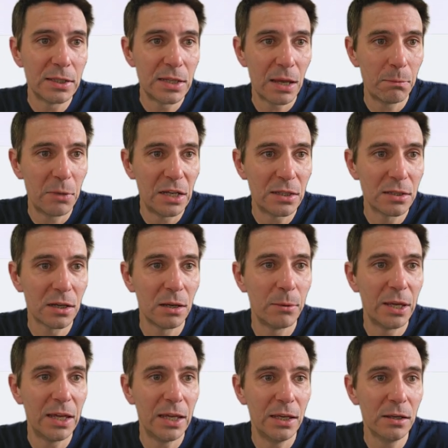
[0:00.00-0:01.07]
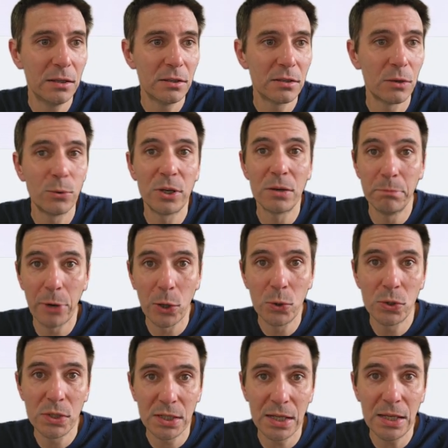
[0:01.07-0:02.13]
10-minute timer here so we can
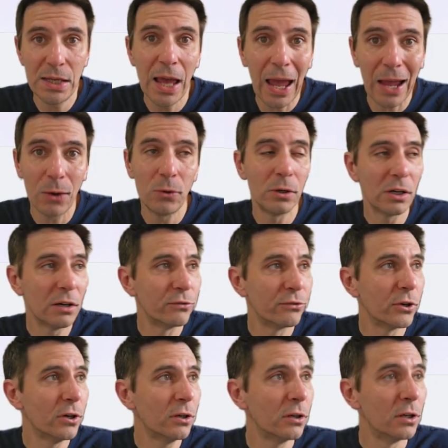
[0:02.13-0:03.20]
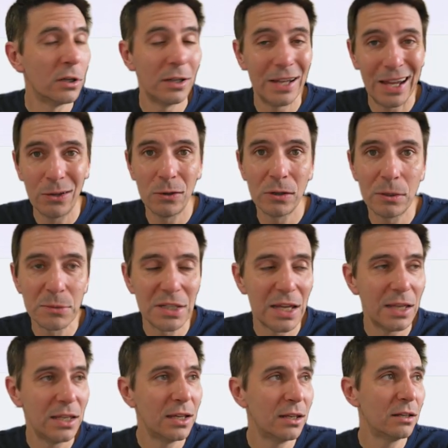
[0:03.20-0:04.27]
both see how long I've got and how long I'm
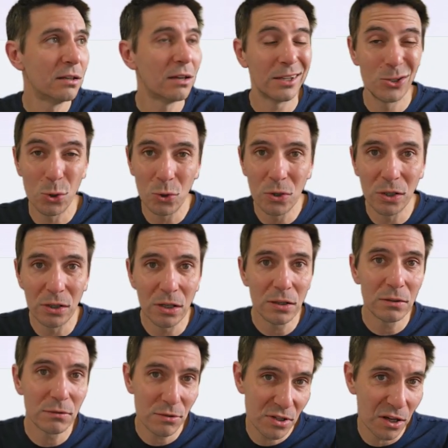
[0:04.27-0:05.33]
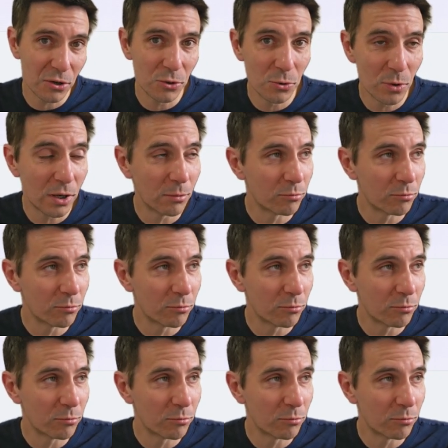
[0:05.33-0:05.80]
taking. I talk a lot, so I'm